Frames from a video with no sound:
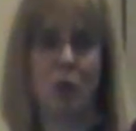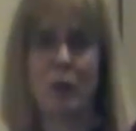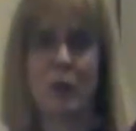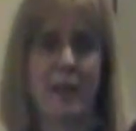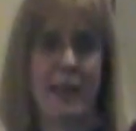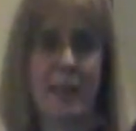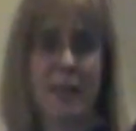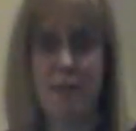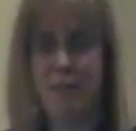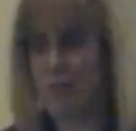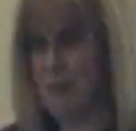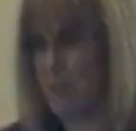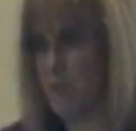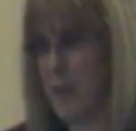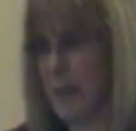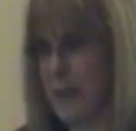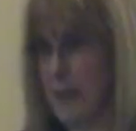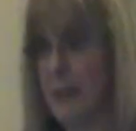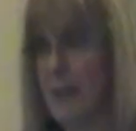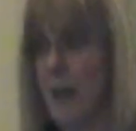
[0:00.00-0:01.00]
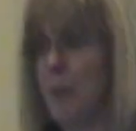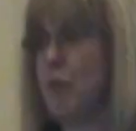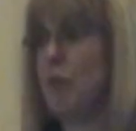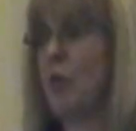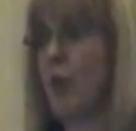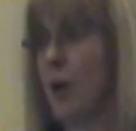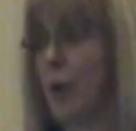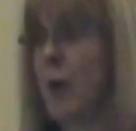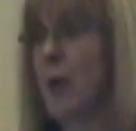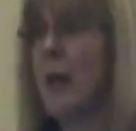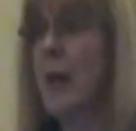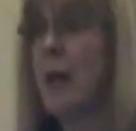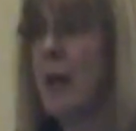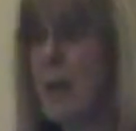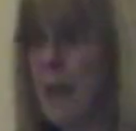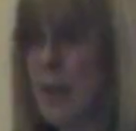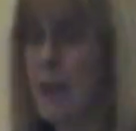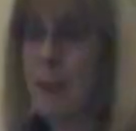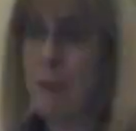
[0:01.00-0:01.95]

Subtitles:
2 days, it's not enough. So